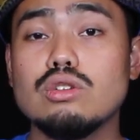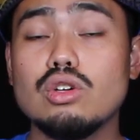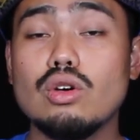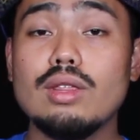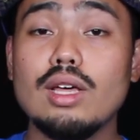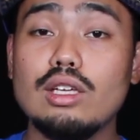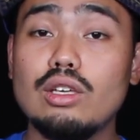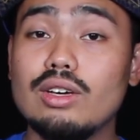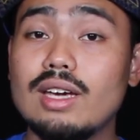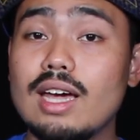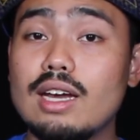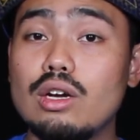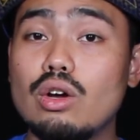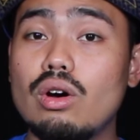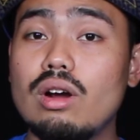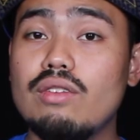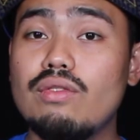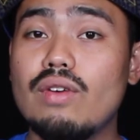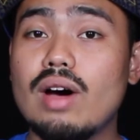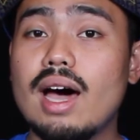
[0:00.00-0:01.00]
so that you get
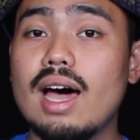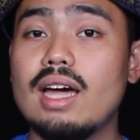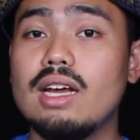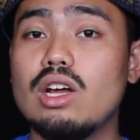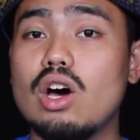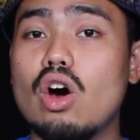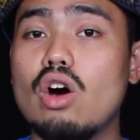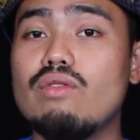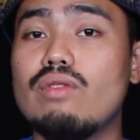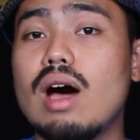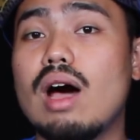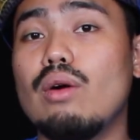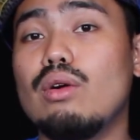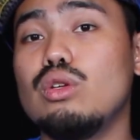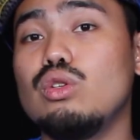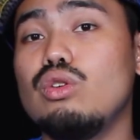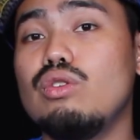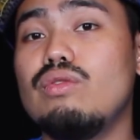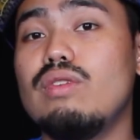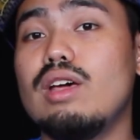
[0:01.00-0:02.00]
notified of our
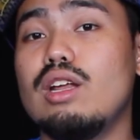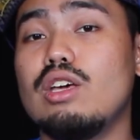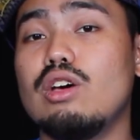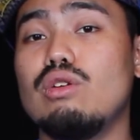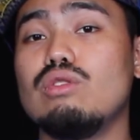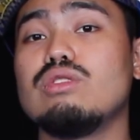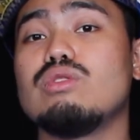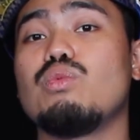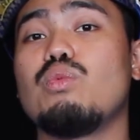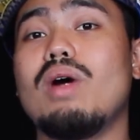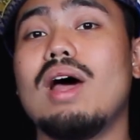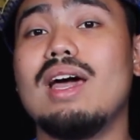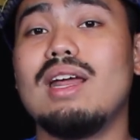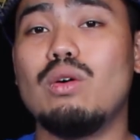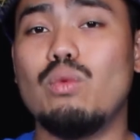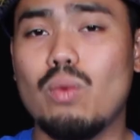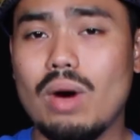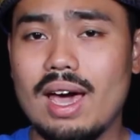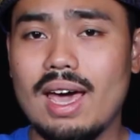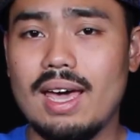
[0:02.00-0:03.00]
new videos right
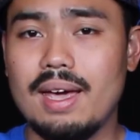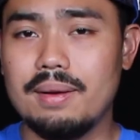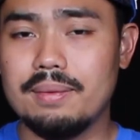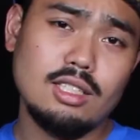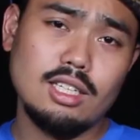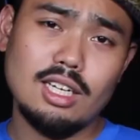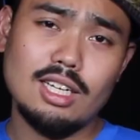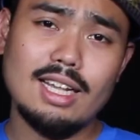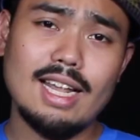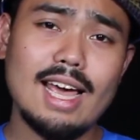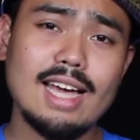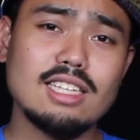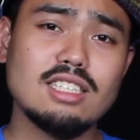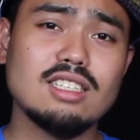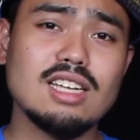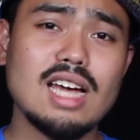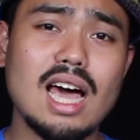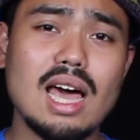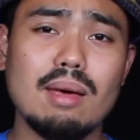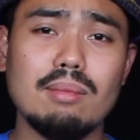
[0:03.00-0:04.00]
away. Till next
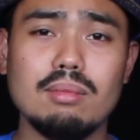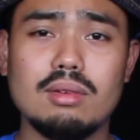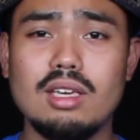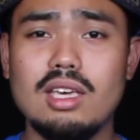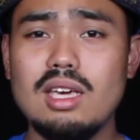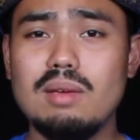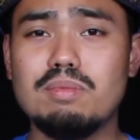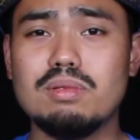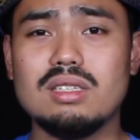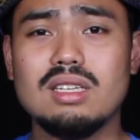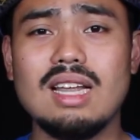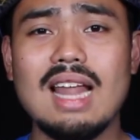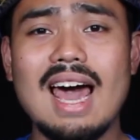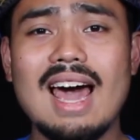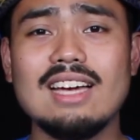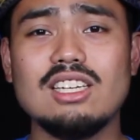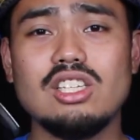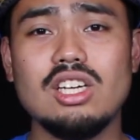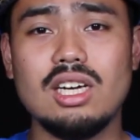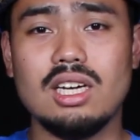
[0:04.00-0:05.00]
time, keep
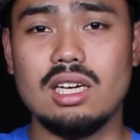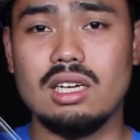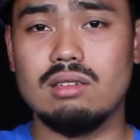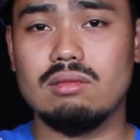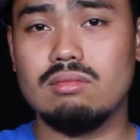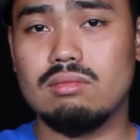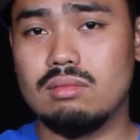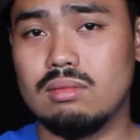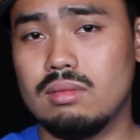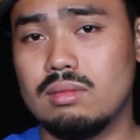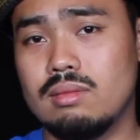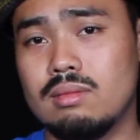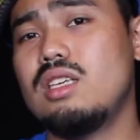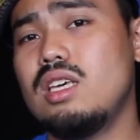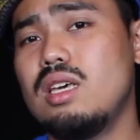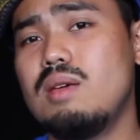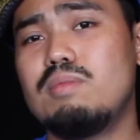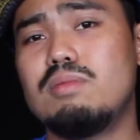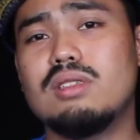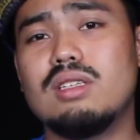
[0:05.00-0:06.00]
slashing.
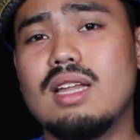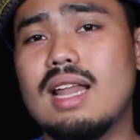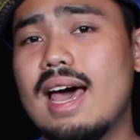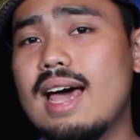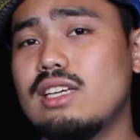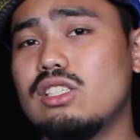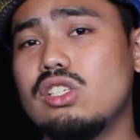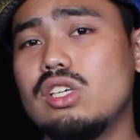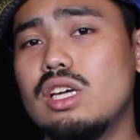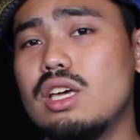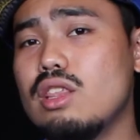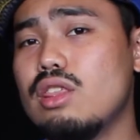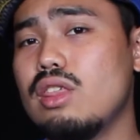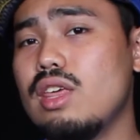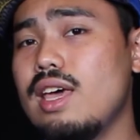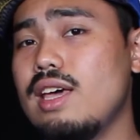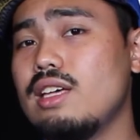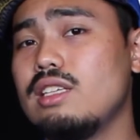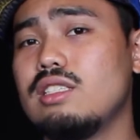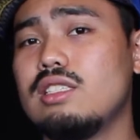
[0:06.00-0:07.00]
Keep slashing
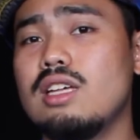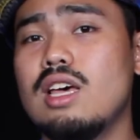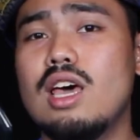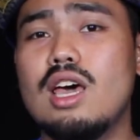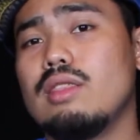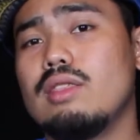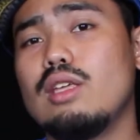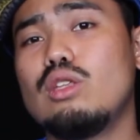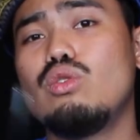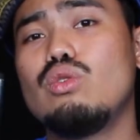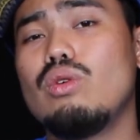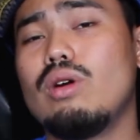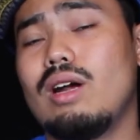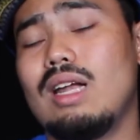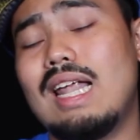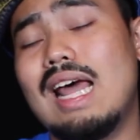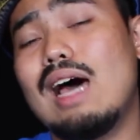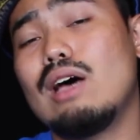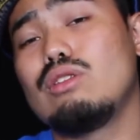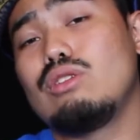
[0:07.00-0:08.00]
things that you are
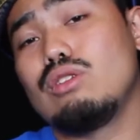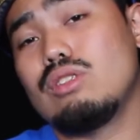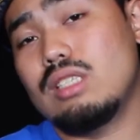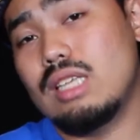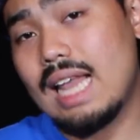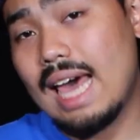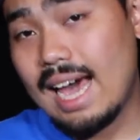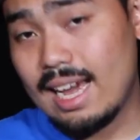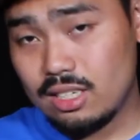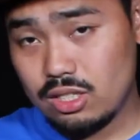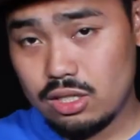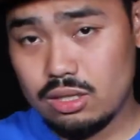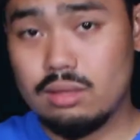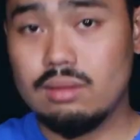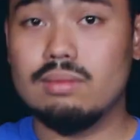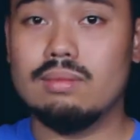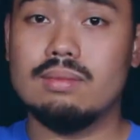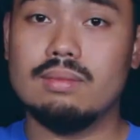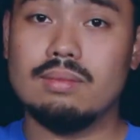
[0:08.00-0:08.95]
allowed to slash.